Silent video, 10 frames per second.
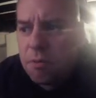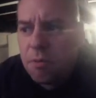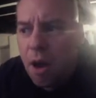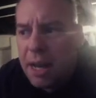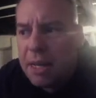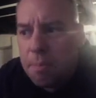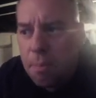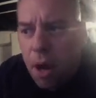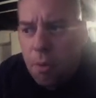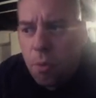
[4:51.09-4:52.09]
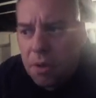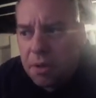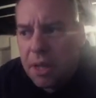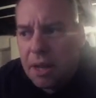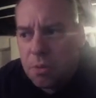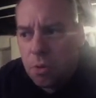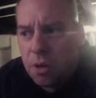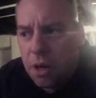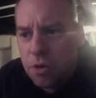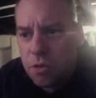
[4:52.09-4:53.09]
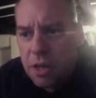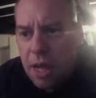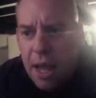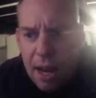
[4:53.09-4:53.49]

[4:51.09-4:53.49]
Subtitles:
divided by 1,100.